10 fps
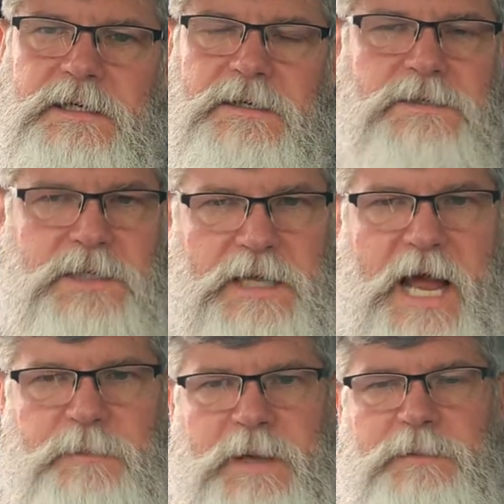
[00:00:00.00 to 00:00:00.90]
There's a
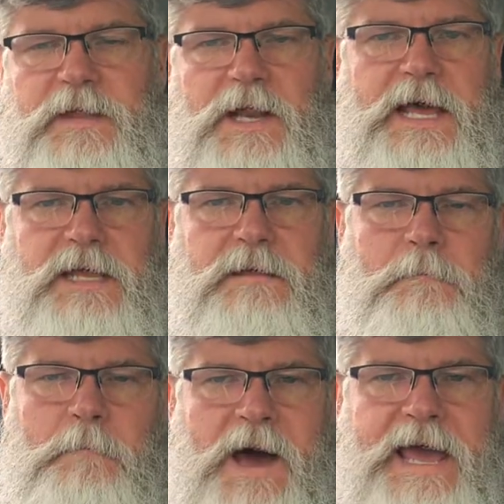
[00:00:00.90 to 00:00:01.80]
lot of people that like
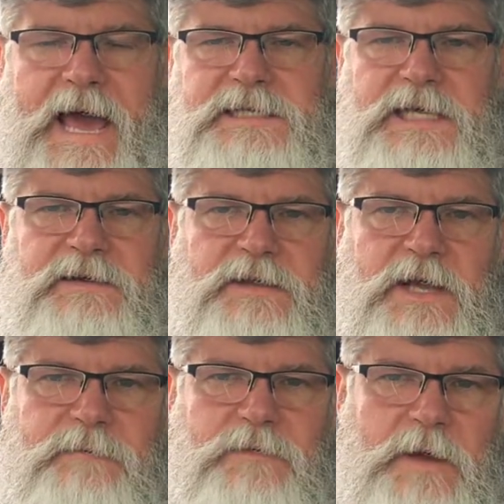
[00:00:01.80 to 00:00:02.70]
my accent that
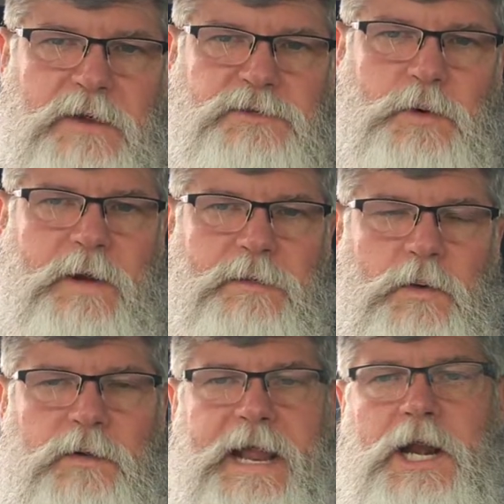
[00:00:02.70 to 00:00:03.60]
come from elsewhere around the
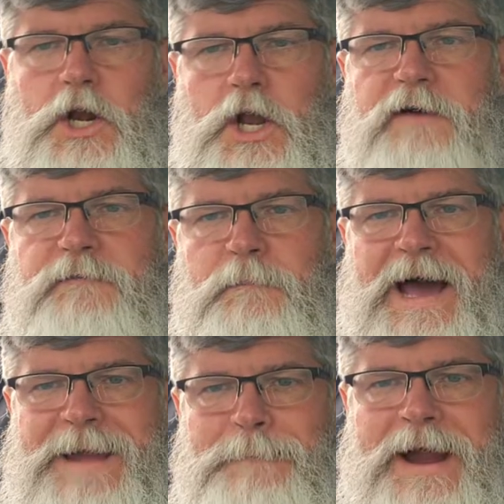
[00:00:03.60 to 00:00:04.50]
world and love my
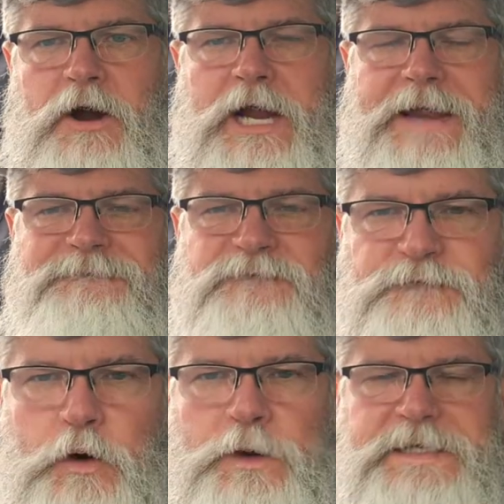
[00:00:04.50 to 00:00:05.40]
American
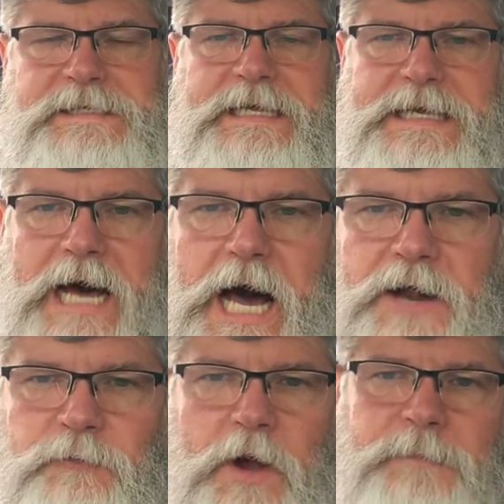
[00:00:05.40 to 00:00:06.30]
focus
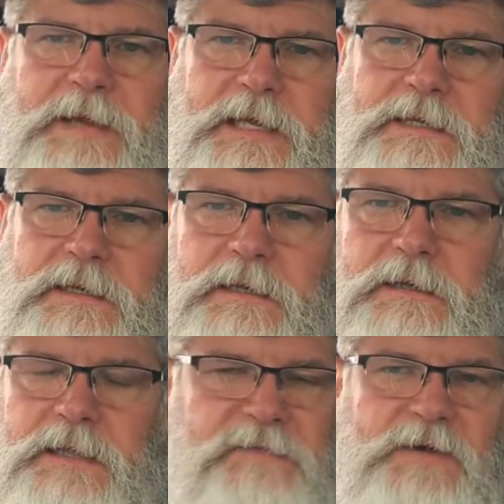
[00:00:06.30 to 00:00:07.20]
on rugby.
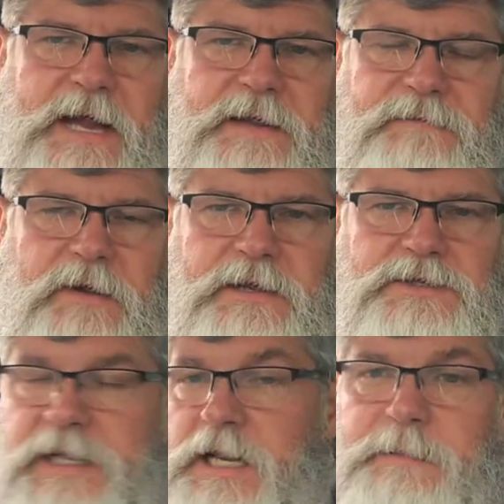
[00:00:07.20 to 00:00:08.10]
They find it very
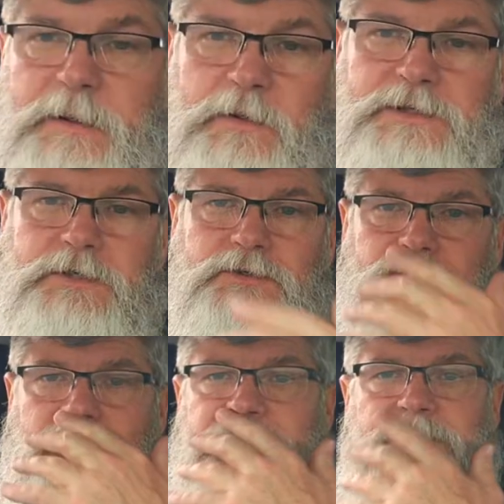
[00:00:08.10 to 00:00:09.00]
interesting. A lot of people also
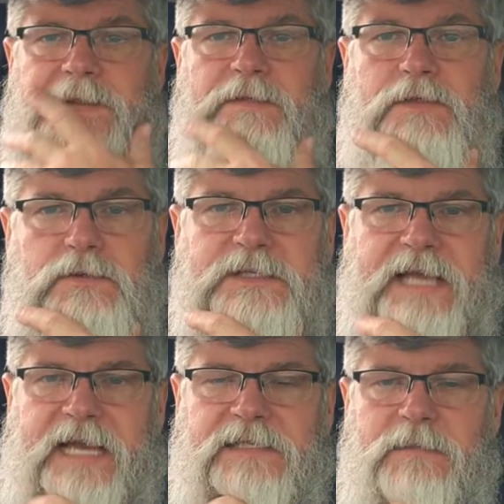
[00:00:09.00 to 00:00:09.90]
enjoy the
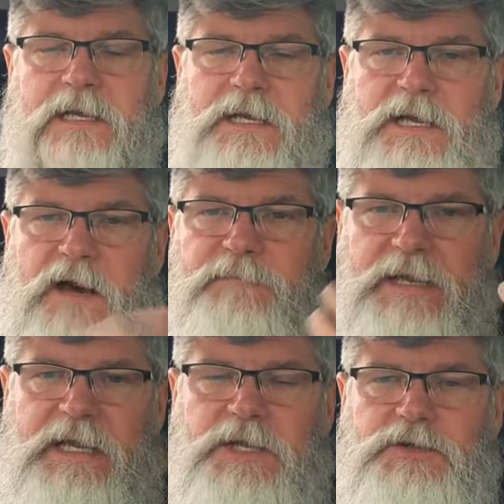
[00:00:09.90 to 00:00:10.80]
enthusiasm of
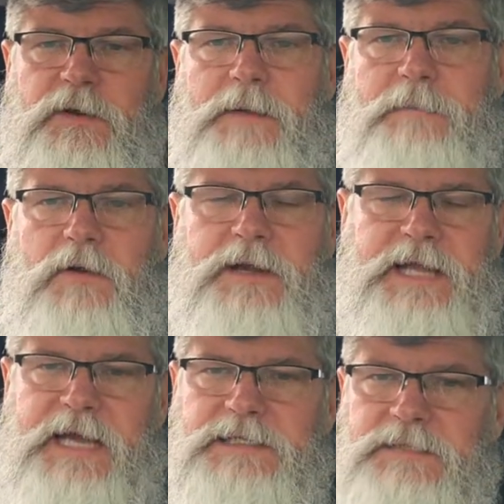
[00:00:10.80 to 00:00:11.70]
me doing my
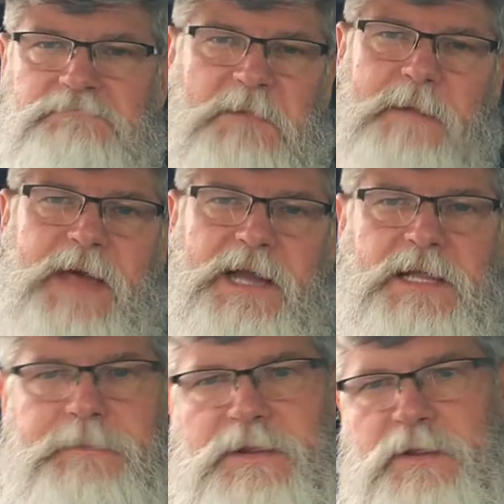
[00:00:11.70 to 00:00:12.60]
broadcast. I'm not
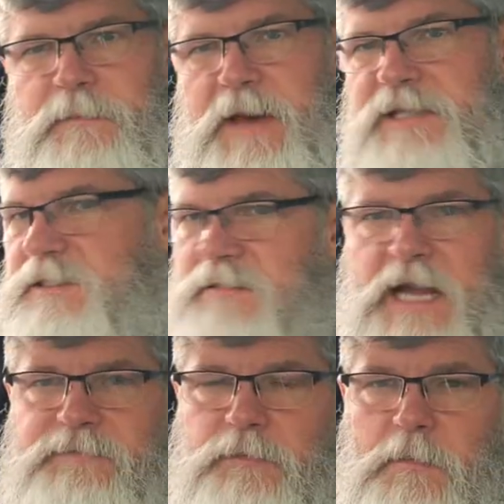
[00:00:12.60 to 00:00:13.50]
claiming they're the best, not
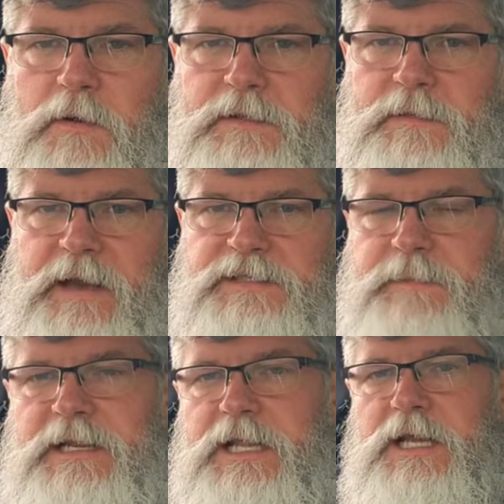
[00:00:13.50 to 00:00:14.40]
even remotely the best. I
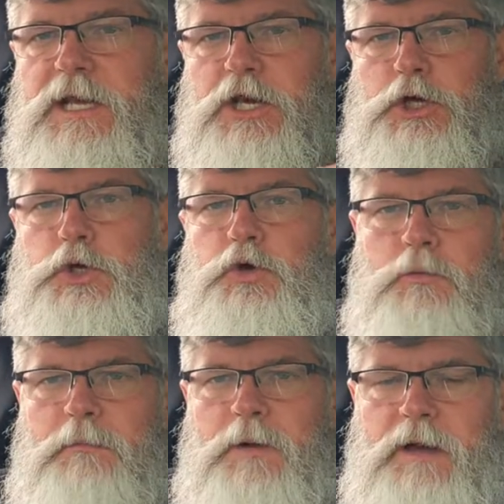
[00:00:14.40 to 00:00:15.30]
mean, Hugh
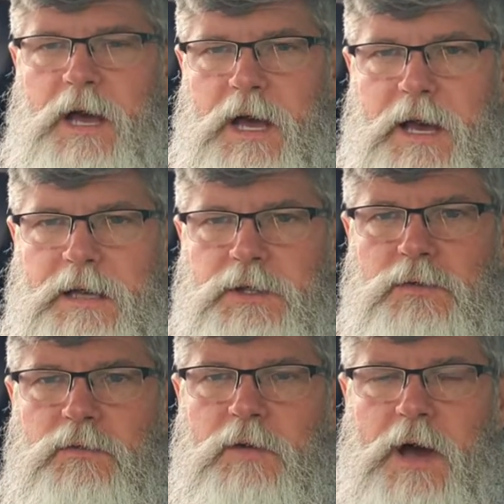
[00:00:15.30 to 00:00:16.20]

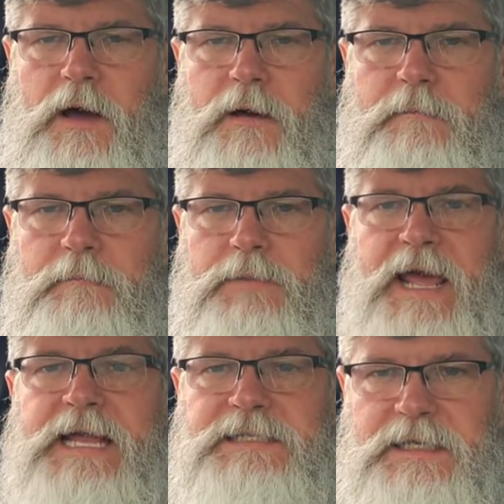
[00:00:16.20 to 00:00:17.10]

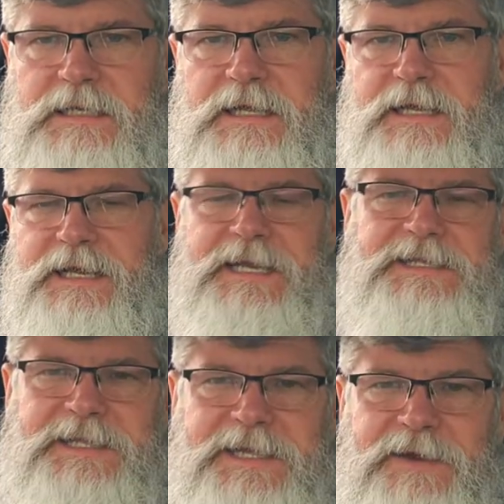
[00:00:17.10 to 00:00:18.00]
Blanton
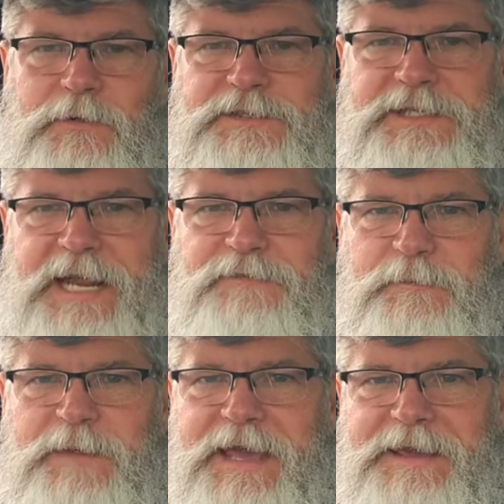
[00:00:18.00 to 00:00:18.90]
is the gold standard for
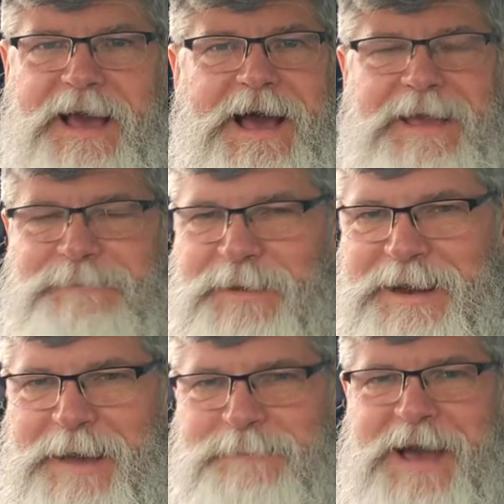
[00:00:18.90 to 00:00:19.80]
me, but
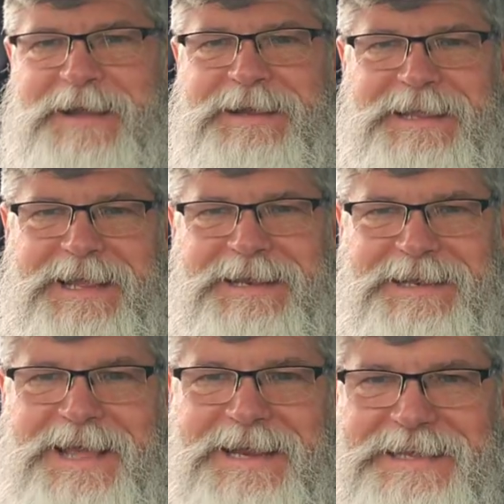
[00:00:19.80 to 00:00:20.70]
I'm not going to get
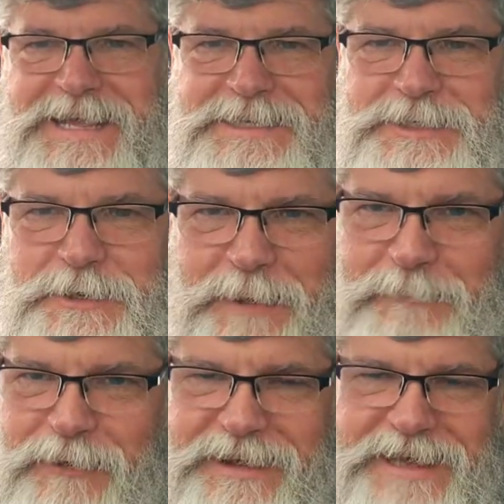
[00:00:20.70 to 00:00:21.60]
lit to do my
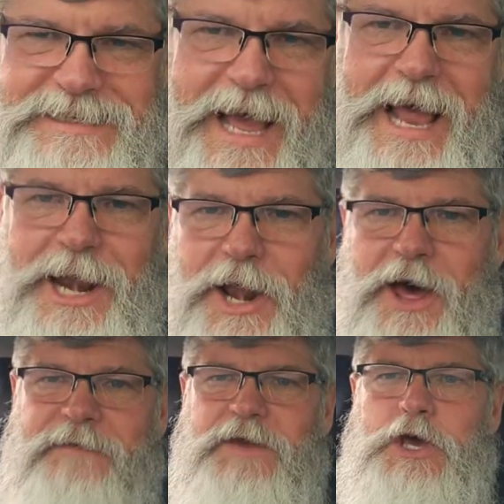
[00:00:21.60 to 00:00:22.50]
broadcast. I
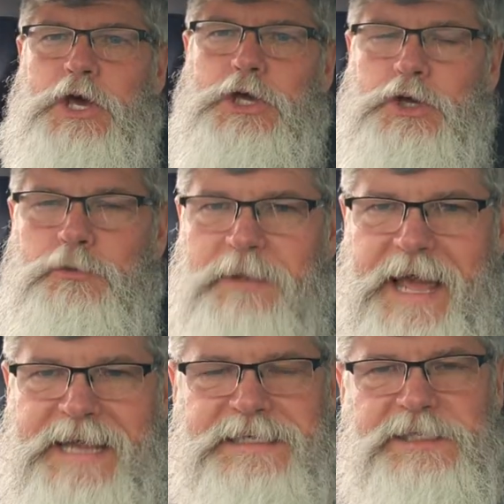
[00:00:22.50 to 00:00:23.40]
love Hugh
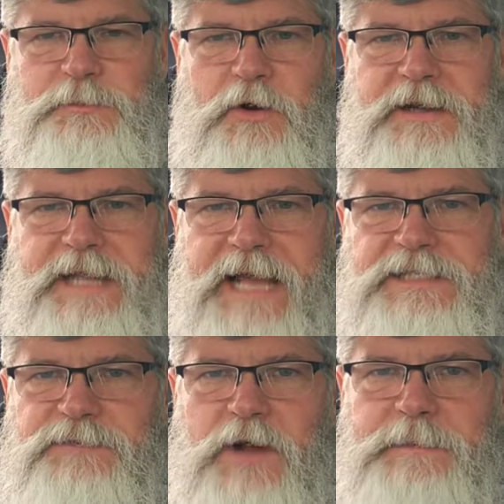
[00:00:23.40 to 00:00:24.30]
Blanton's
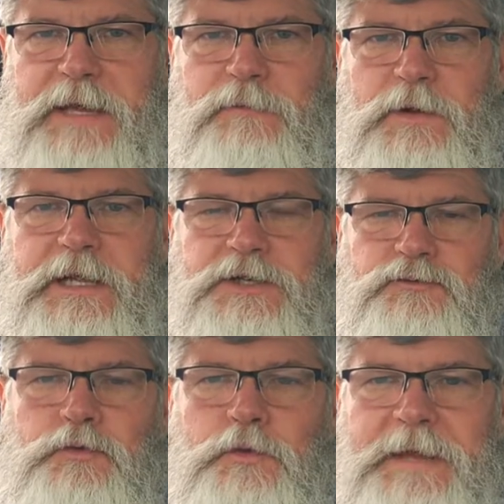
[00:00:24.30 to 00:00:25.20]
broadcast of rugby. It really
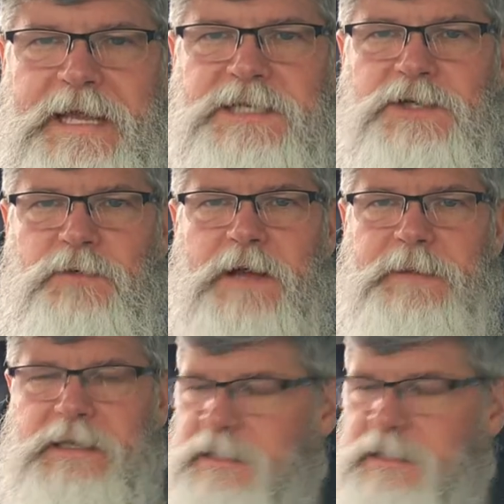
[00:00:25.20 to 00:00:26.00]
drew me into rugby.